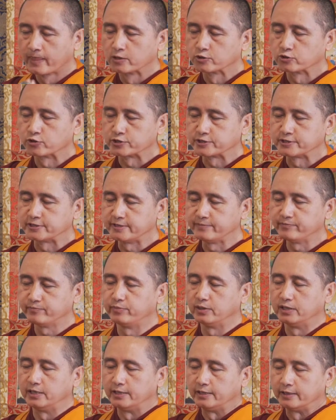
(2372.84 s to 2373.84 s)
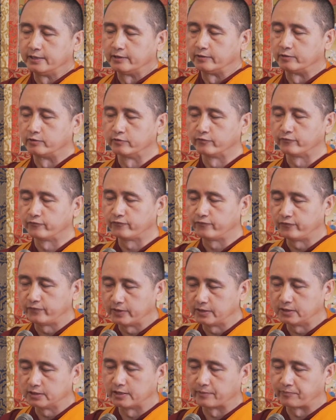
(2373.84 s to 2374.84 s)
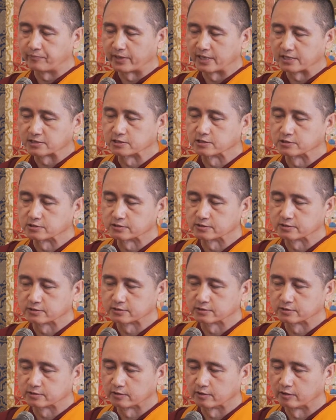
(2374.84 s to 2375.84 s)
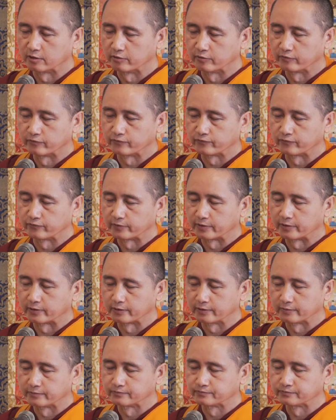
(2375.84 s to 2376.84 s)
So simply, you know, feel the presence of, uh,